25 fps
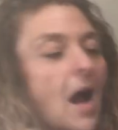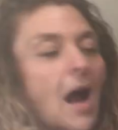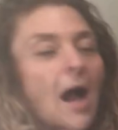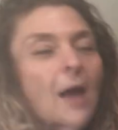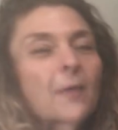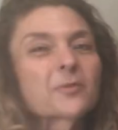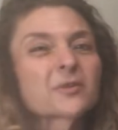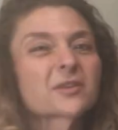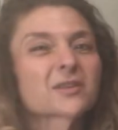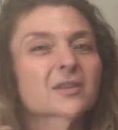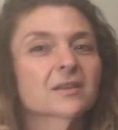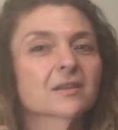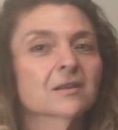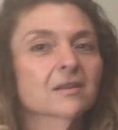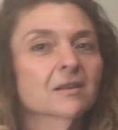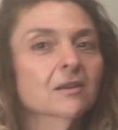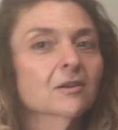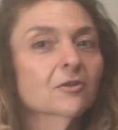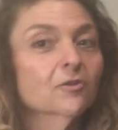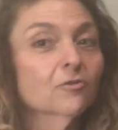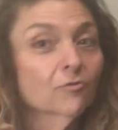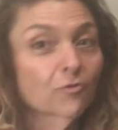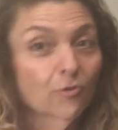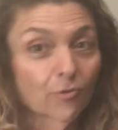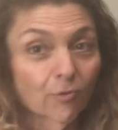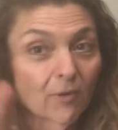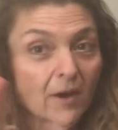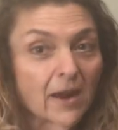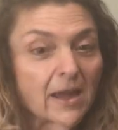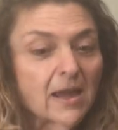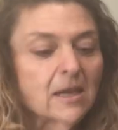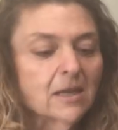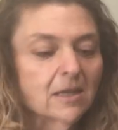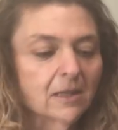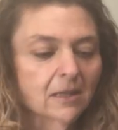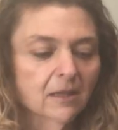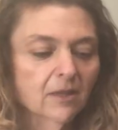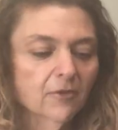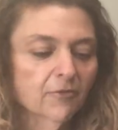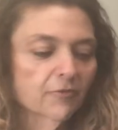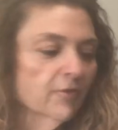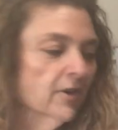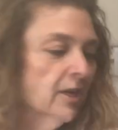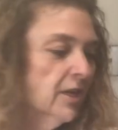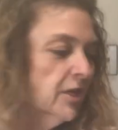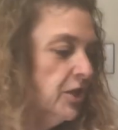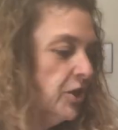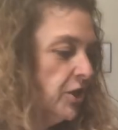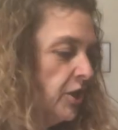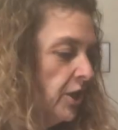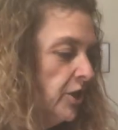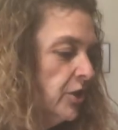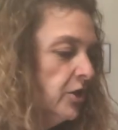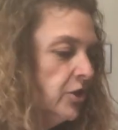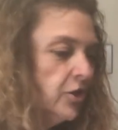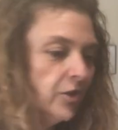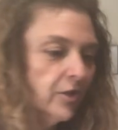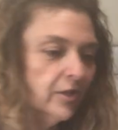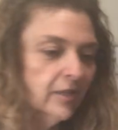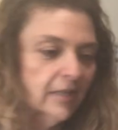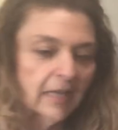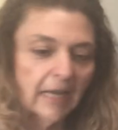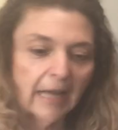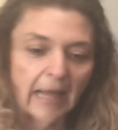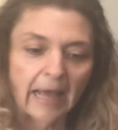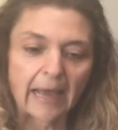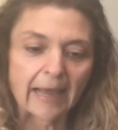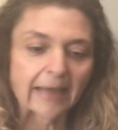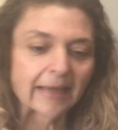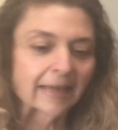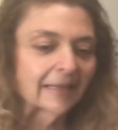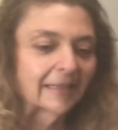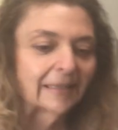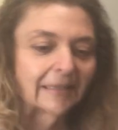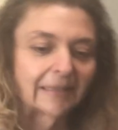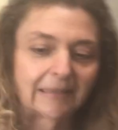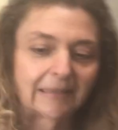I was gonna grate the fresh ginger today.